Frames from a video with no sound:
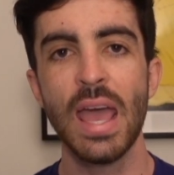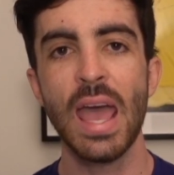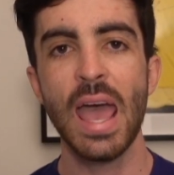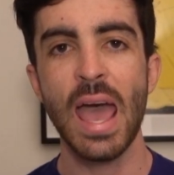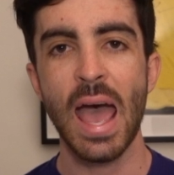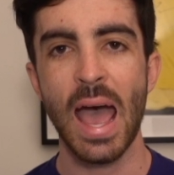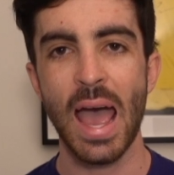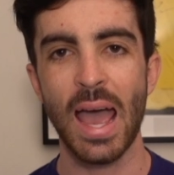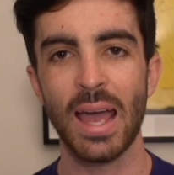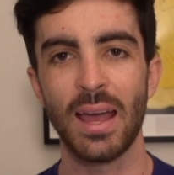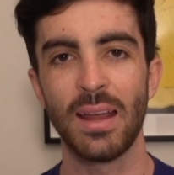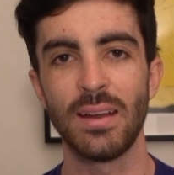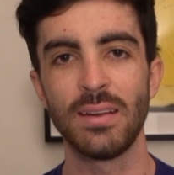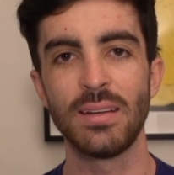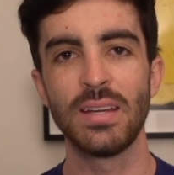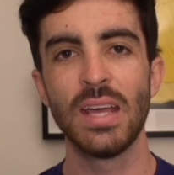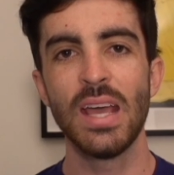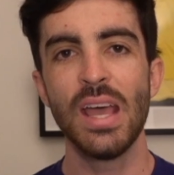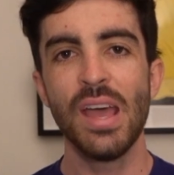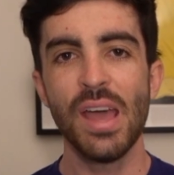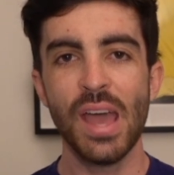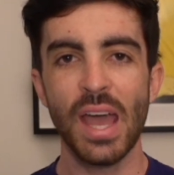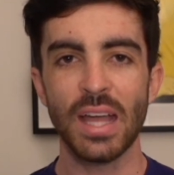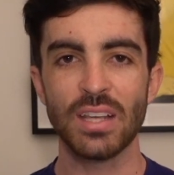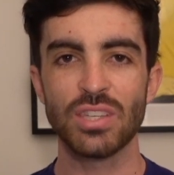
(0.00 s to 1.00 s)
And
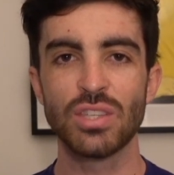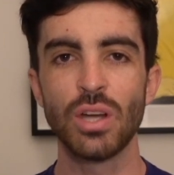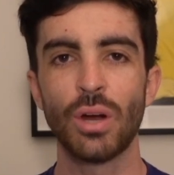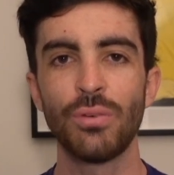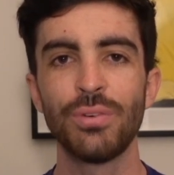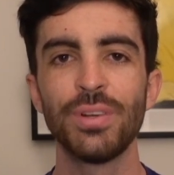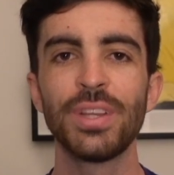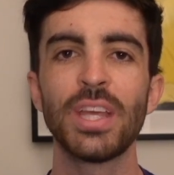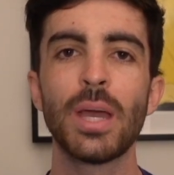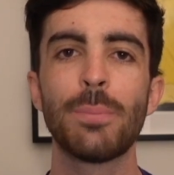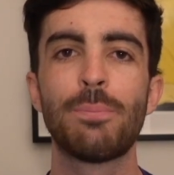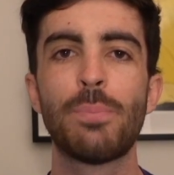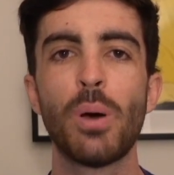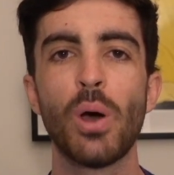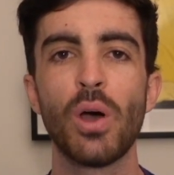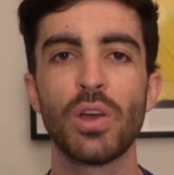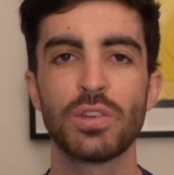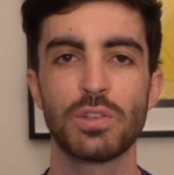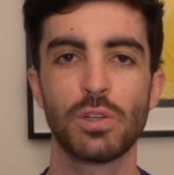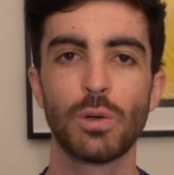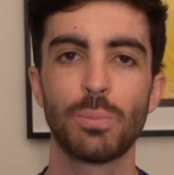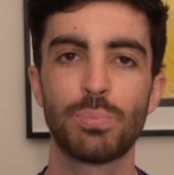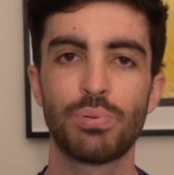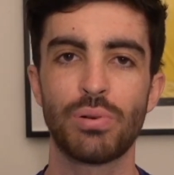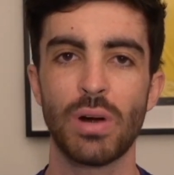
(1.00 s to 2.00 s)
it's not really a
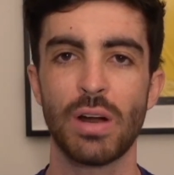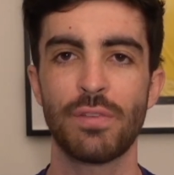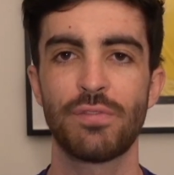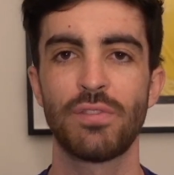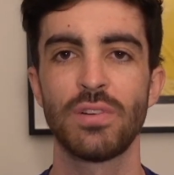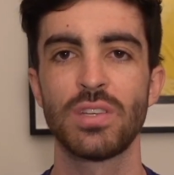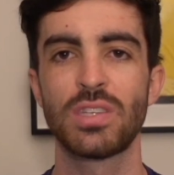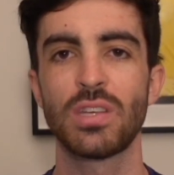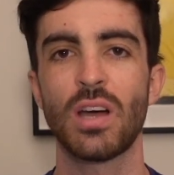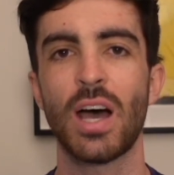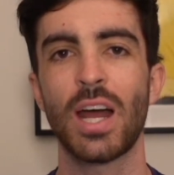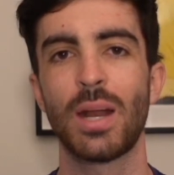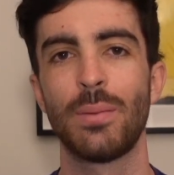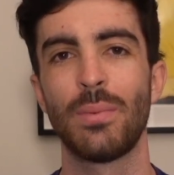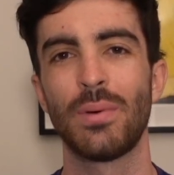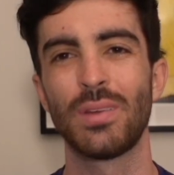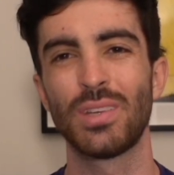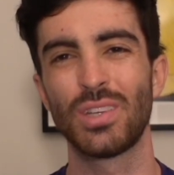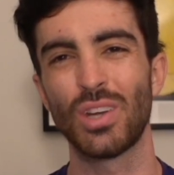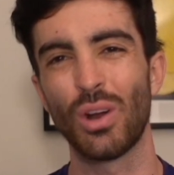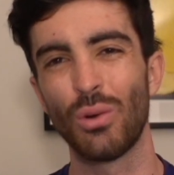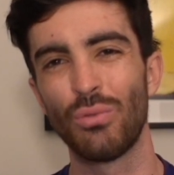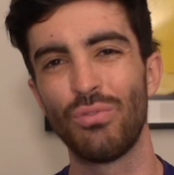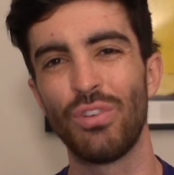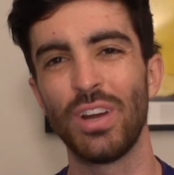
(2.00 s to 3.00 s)
personal preference item. You
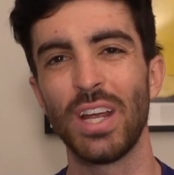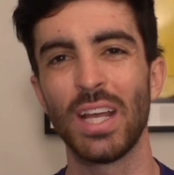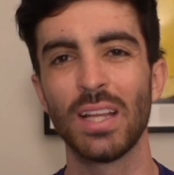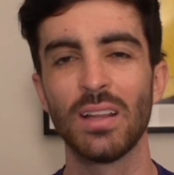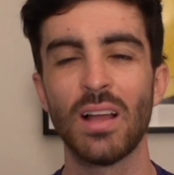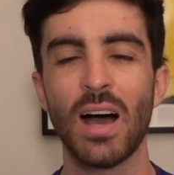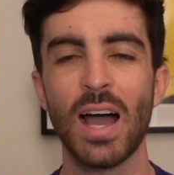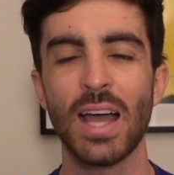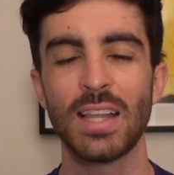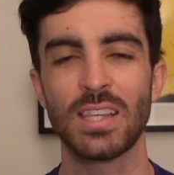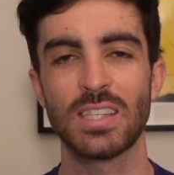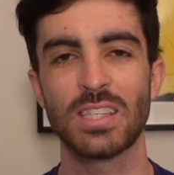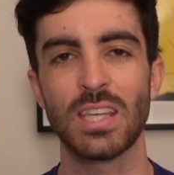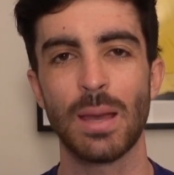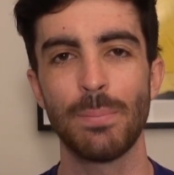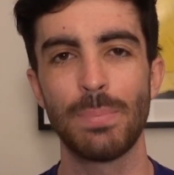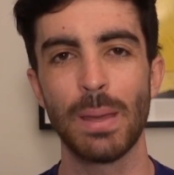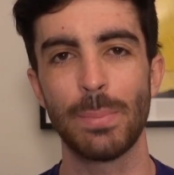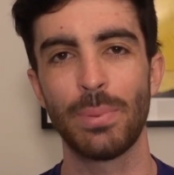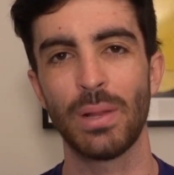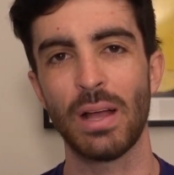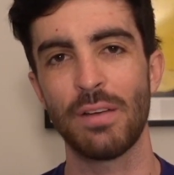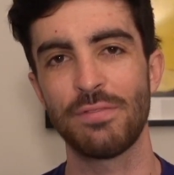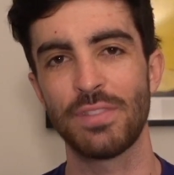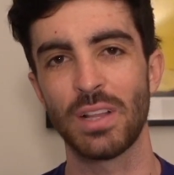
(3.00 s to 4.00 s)
know, rear lights, some
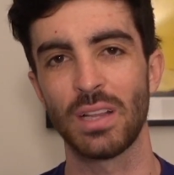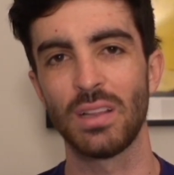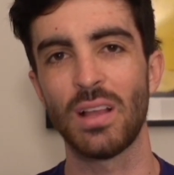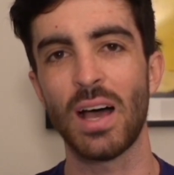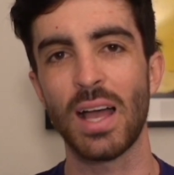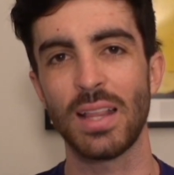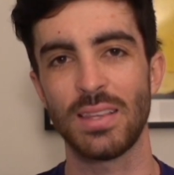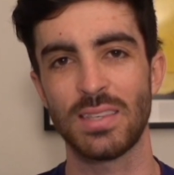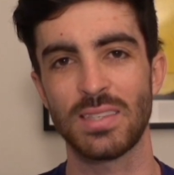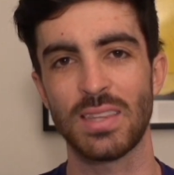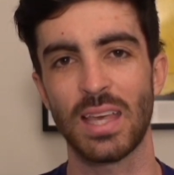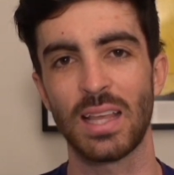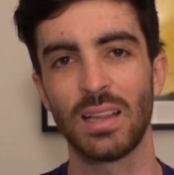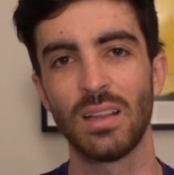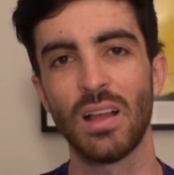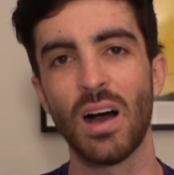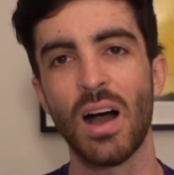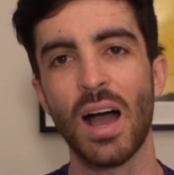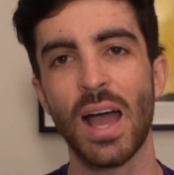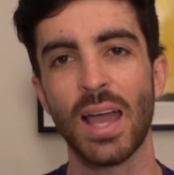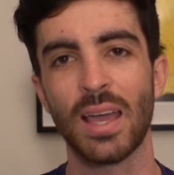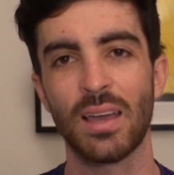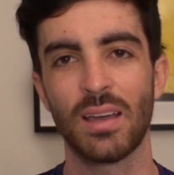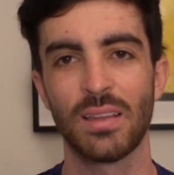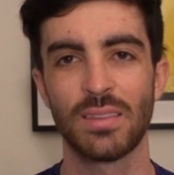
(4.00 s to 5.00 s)
people have the lights they
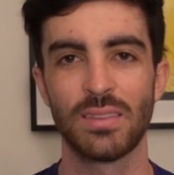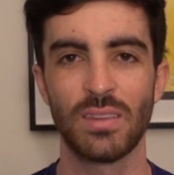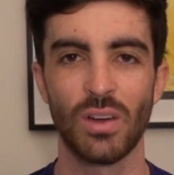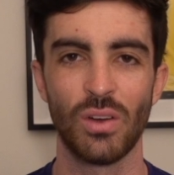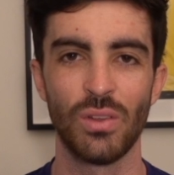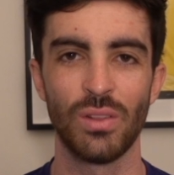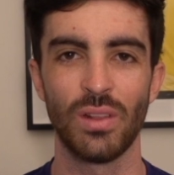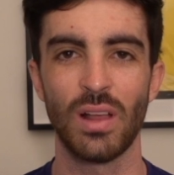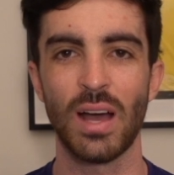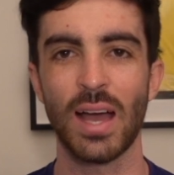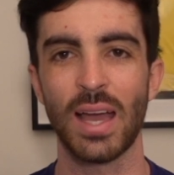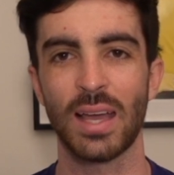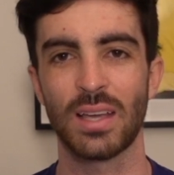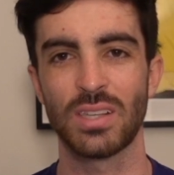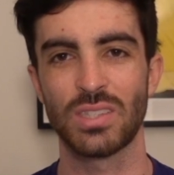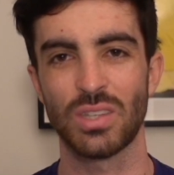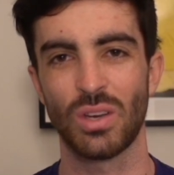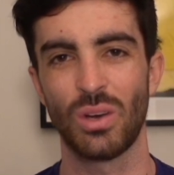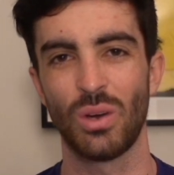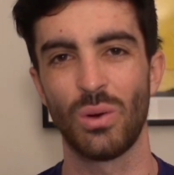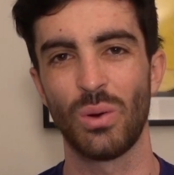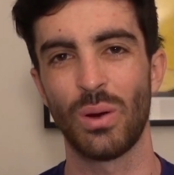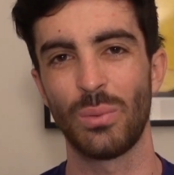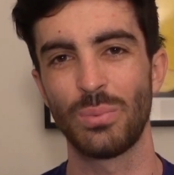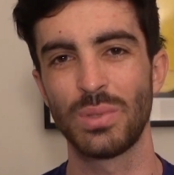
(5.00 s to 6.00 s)
like, don't like.
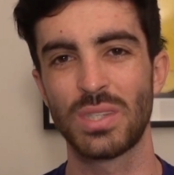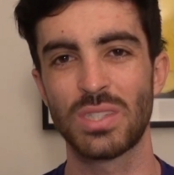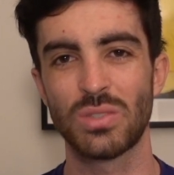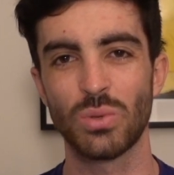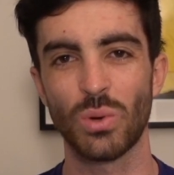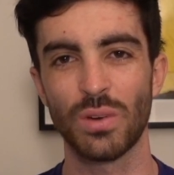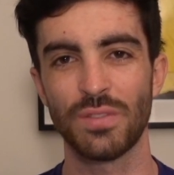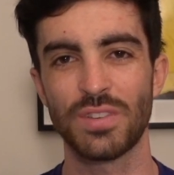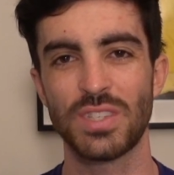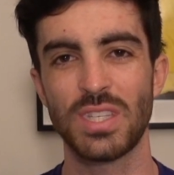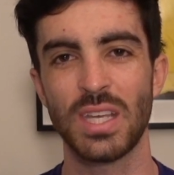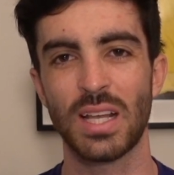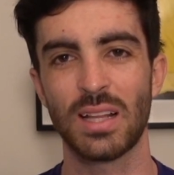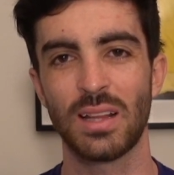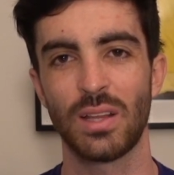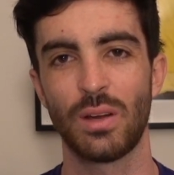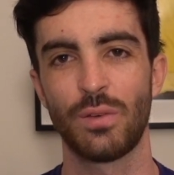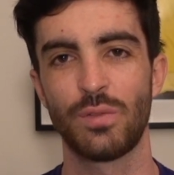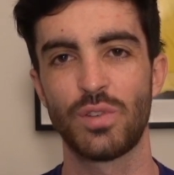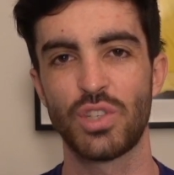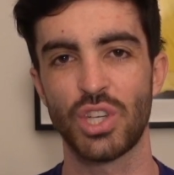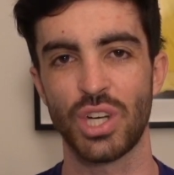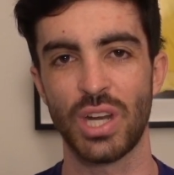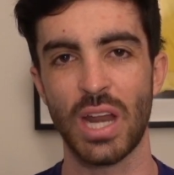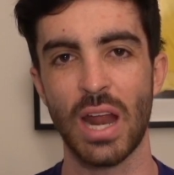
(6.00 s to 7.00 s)
So I would sort of steer clear
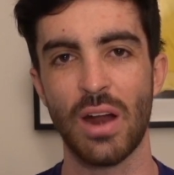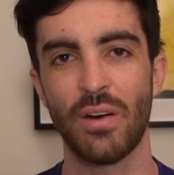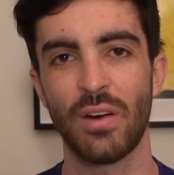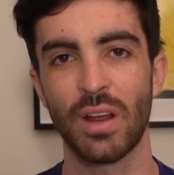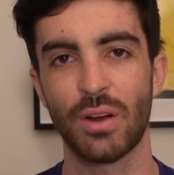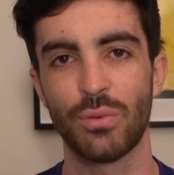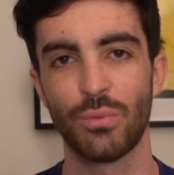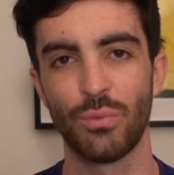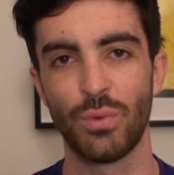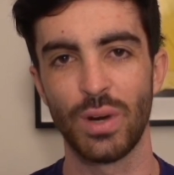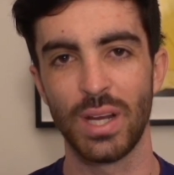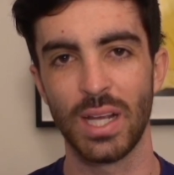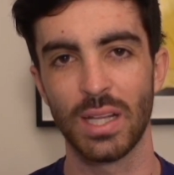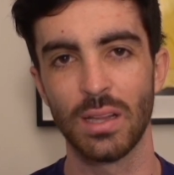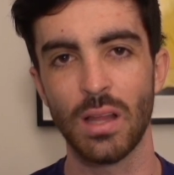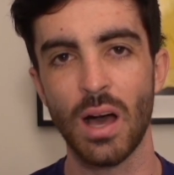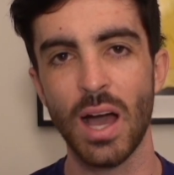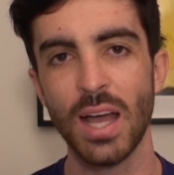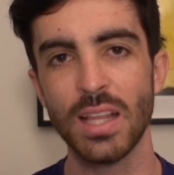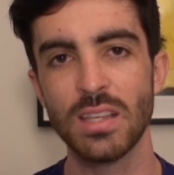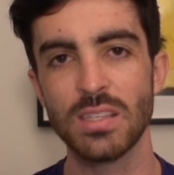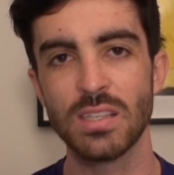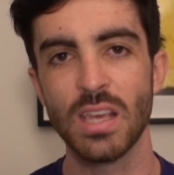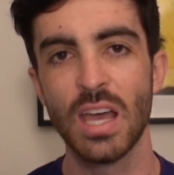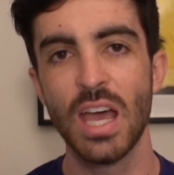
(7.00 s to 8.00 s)
of generic rear
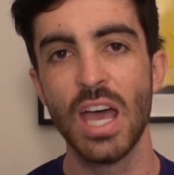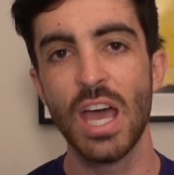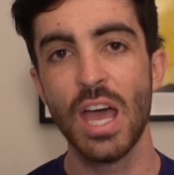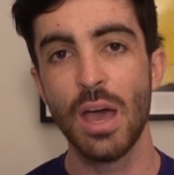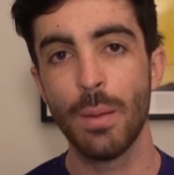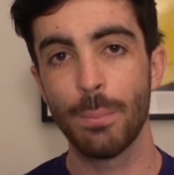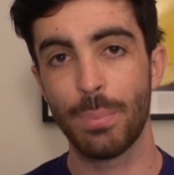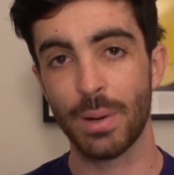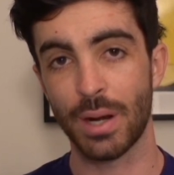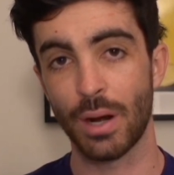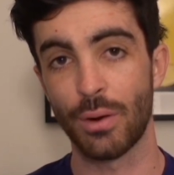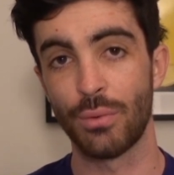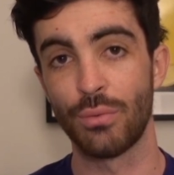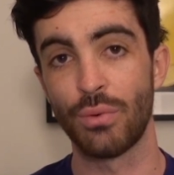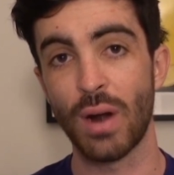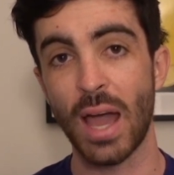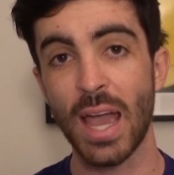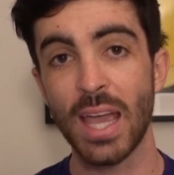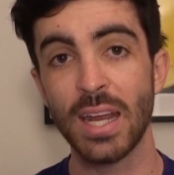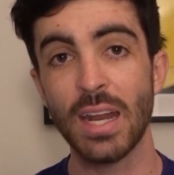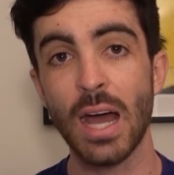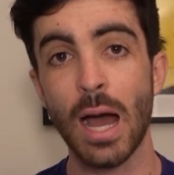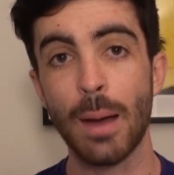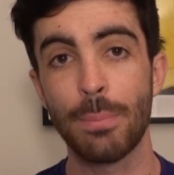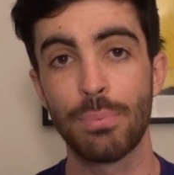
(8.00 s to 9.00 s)
lights. But a
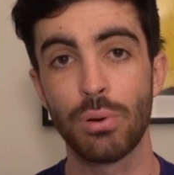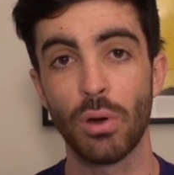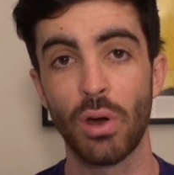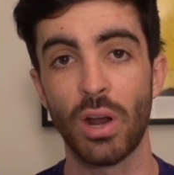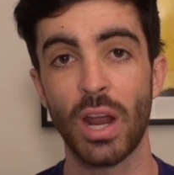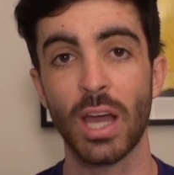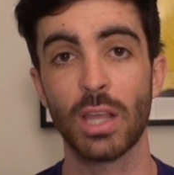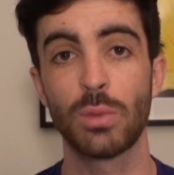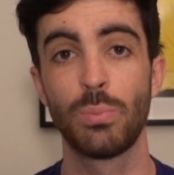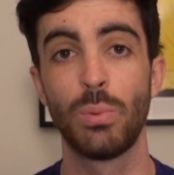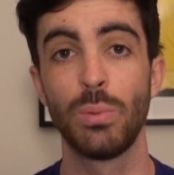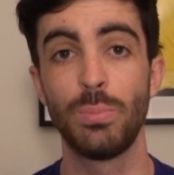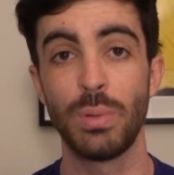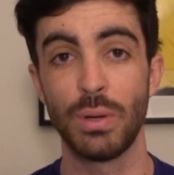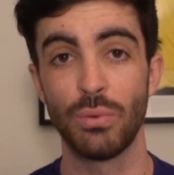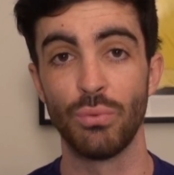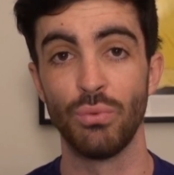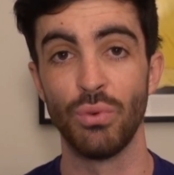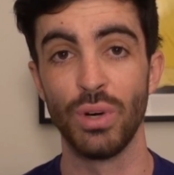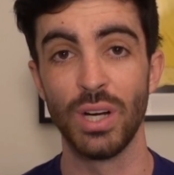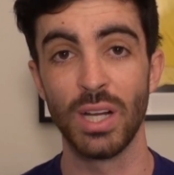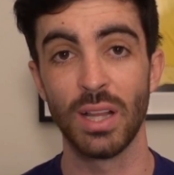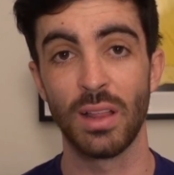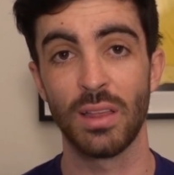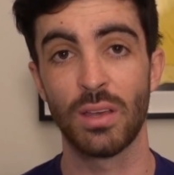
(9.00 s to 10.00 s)
radar product would be really